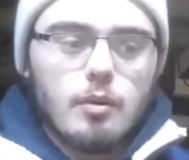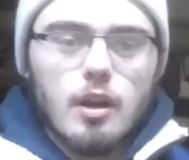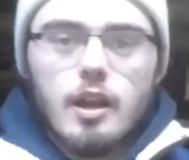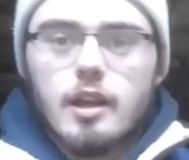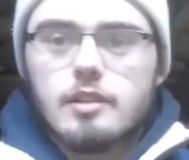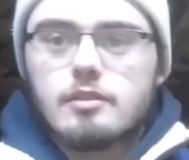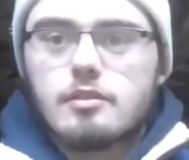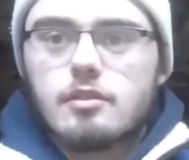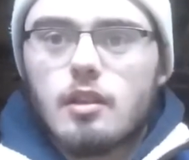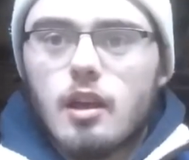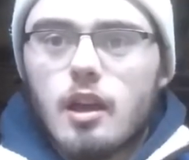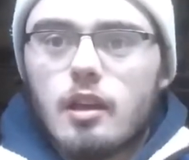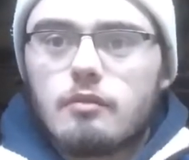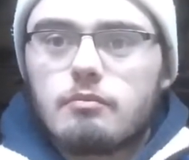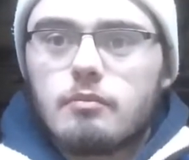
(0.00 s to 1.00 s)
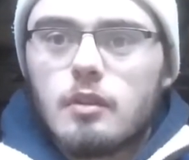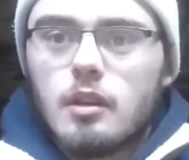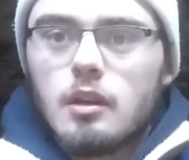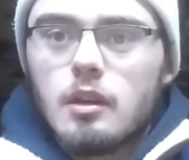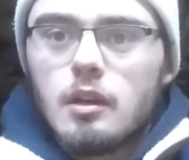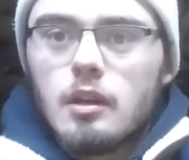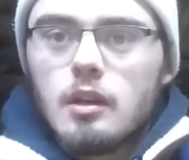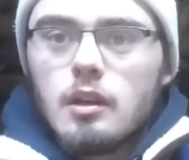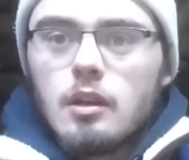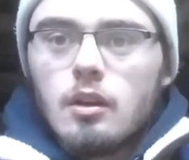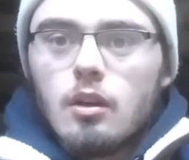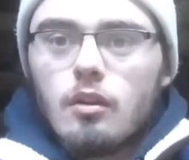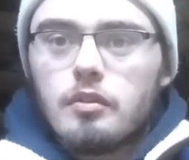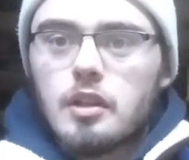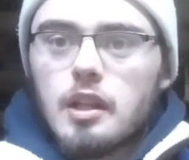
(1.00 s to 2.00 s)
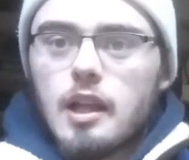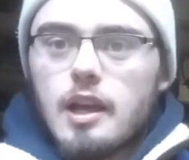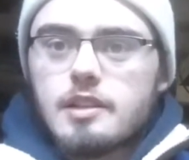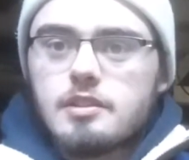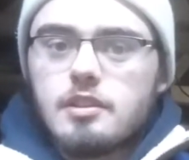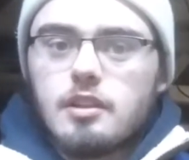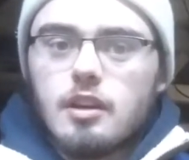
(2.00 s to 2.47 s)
brands that over the last